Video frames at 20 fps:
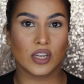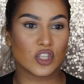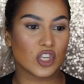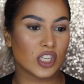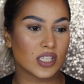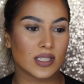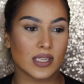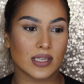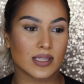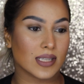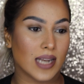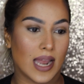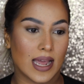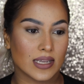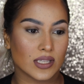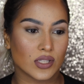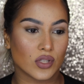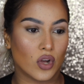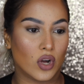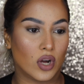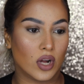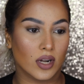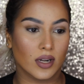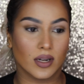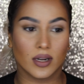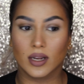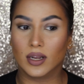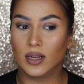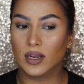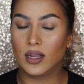It just sits nice
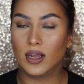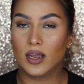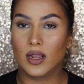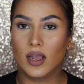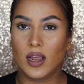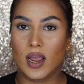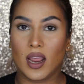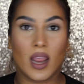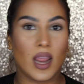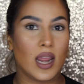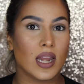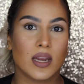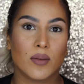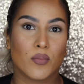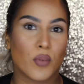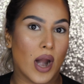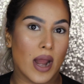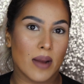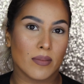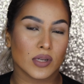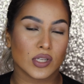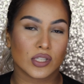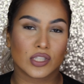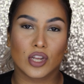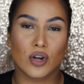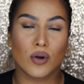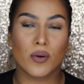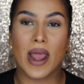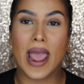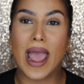on any primer.
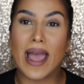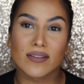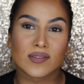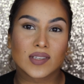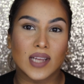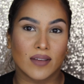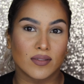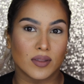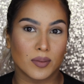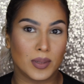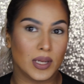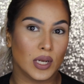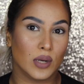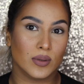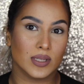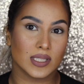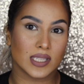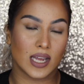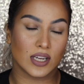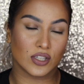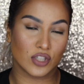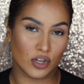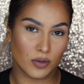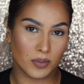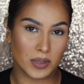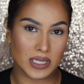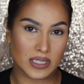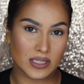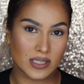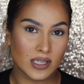So you don't have to have the P. Louise
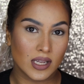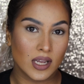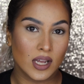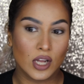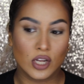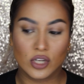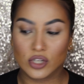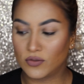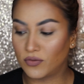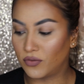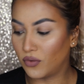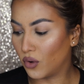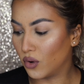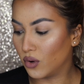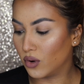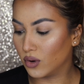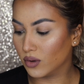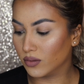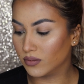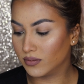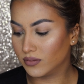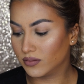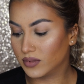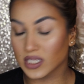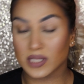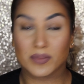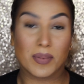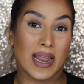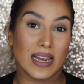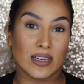eyeshadow base for
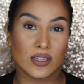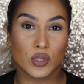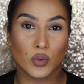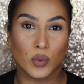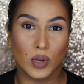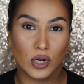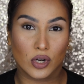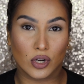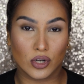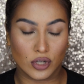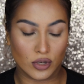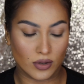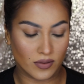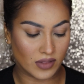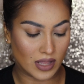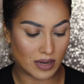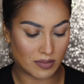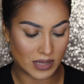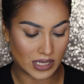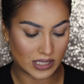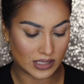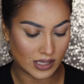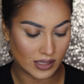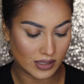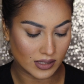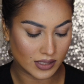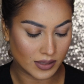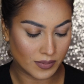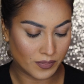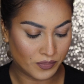this palette to work on you, if that makes
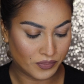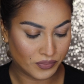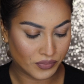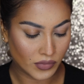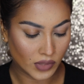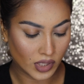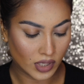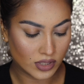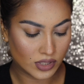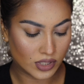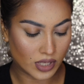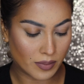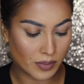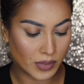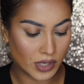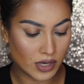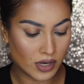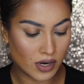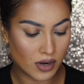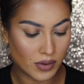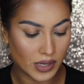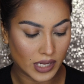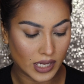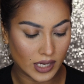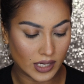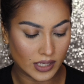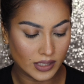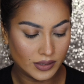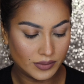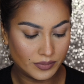sense. So I'm gonna go
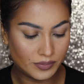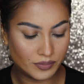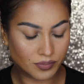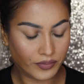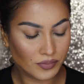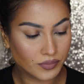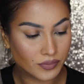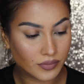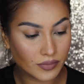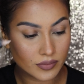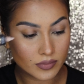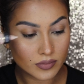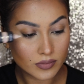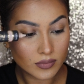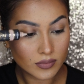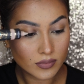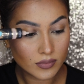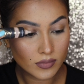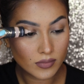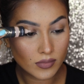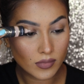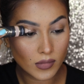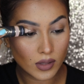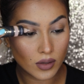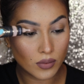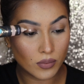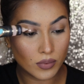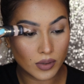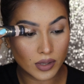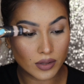in
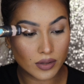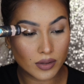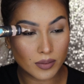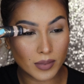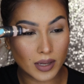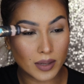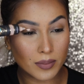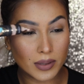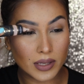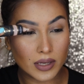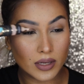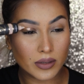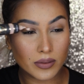with my P.